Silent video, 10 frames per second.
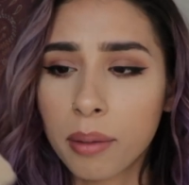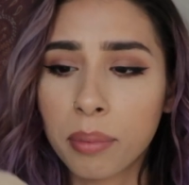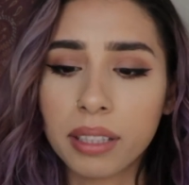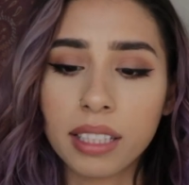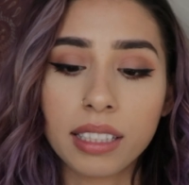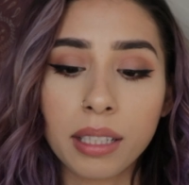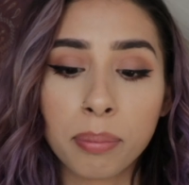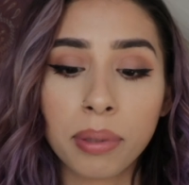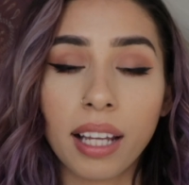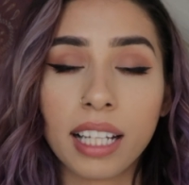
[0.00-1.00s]
but this
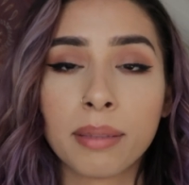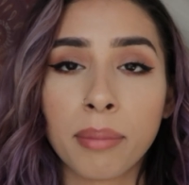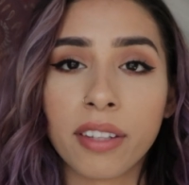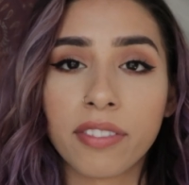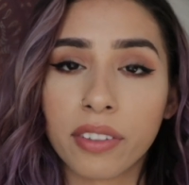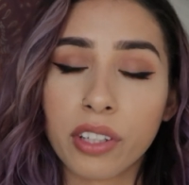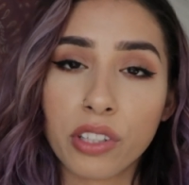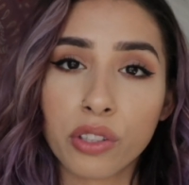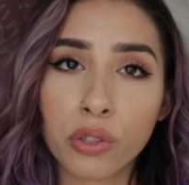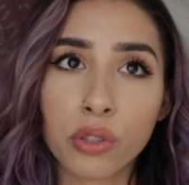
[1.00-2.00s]
applies my
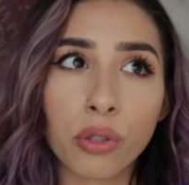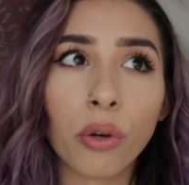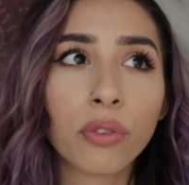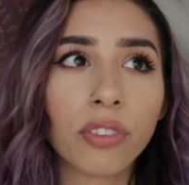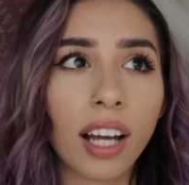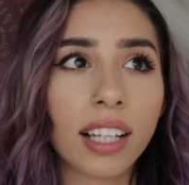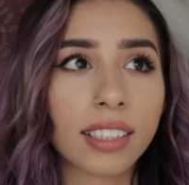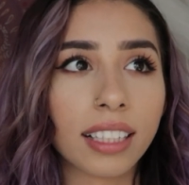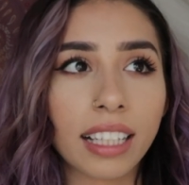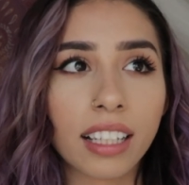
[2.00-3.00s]
foundation so fast.
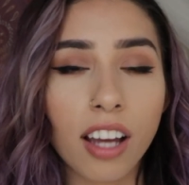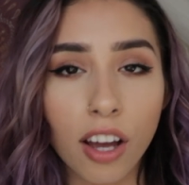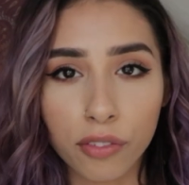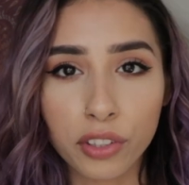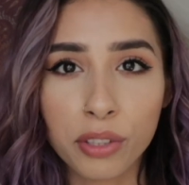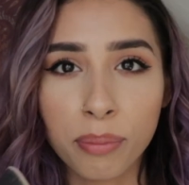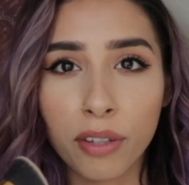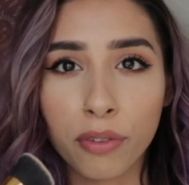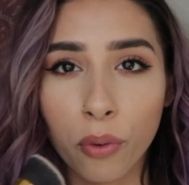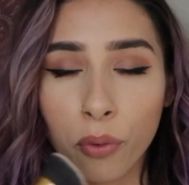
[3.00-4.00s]
Like, it covers my
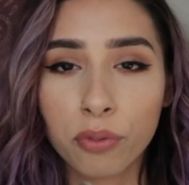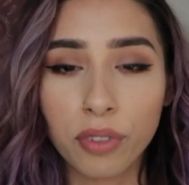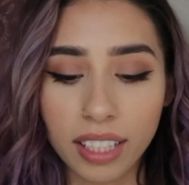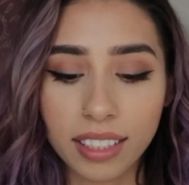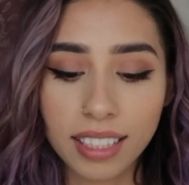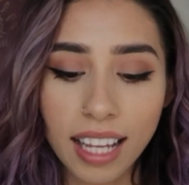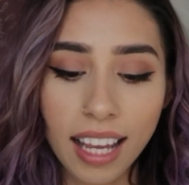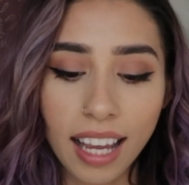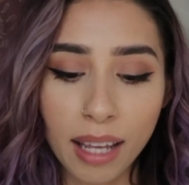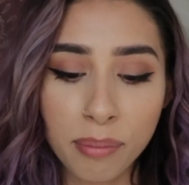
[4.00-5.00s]
whole face,
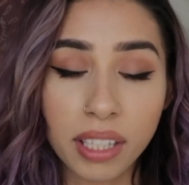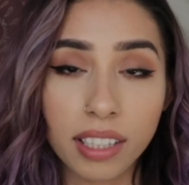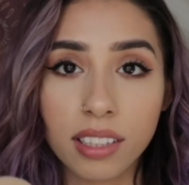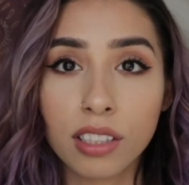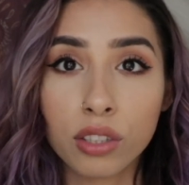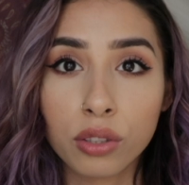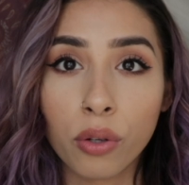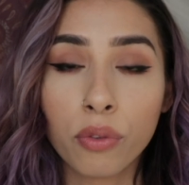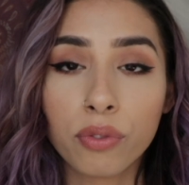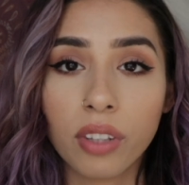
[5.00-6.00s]
and because it is
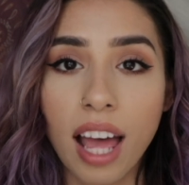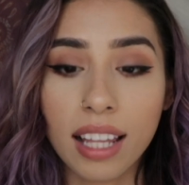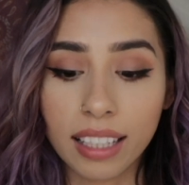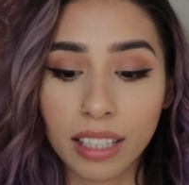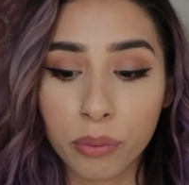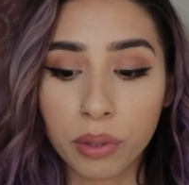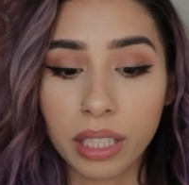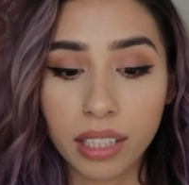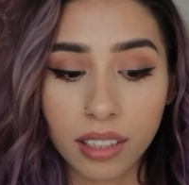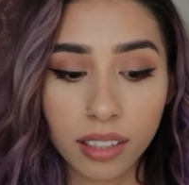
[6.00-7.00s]
so flat, like, it
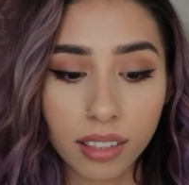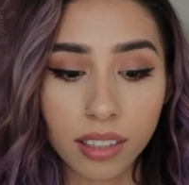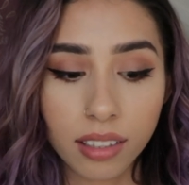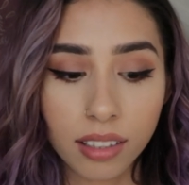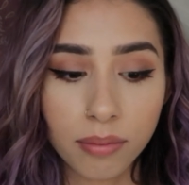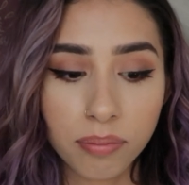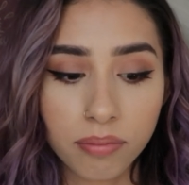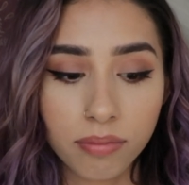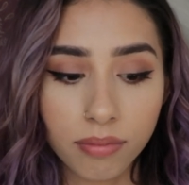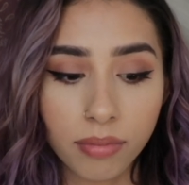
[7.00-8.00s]
really
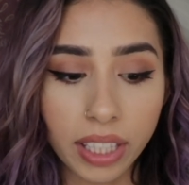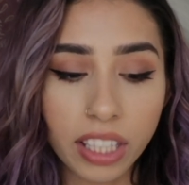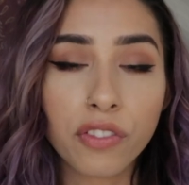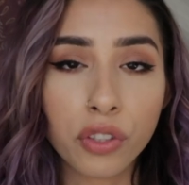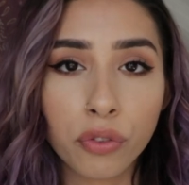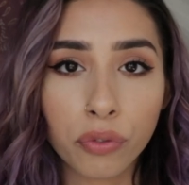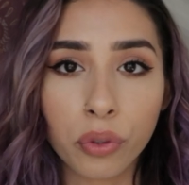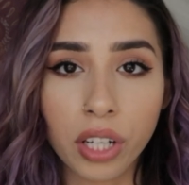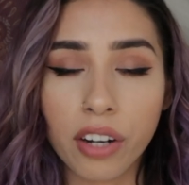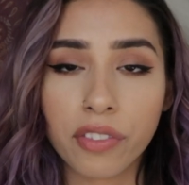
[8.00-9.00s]
like gives you
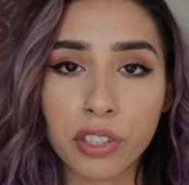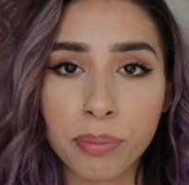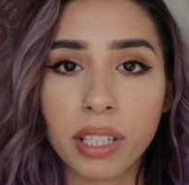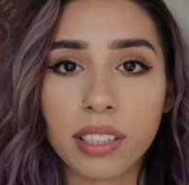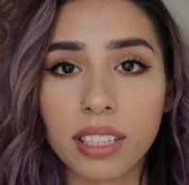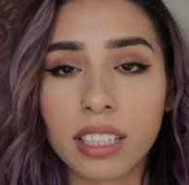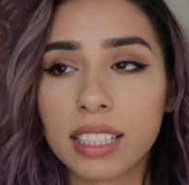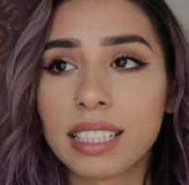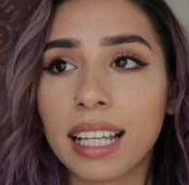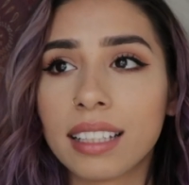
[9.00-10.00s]
full coverage because it
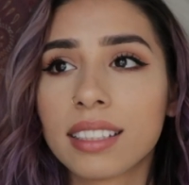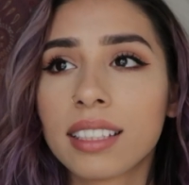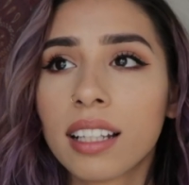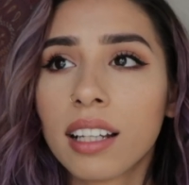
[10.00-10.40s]
is dense.